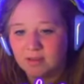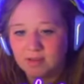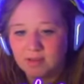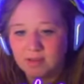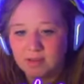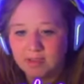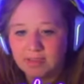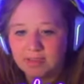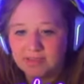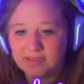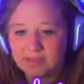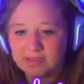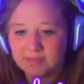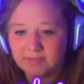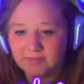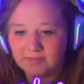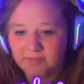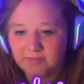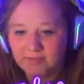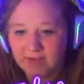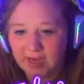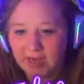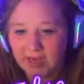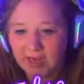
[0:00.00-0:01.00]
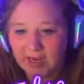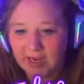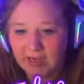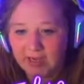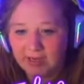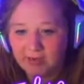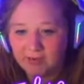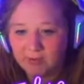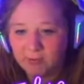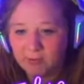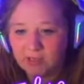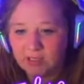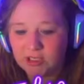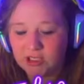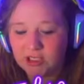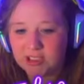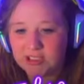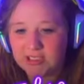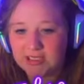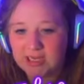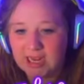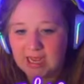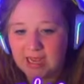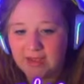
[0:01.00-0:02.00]
It's fine. We
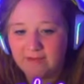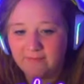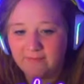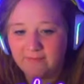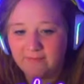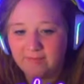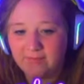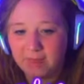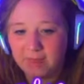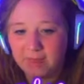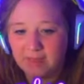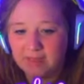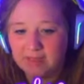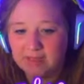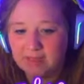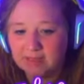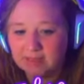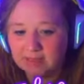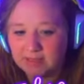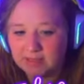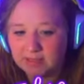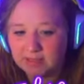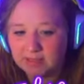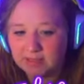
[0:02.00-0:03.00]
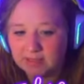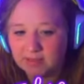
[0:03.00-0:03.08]
just have bugs.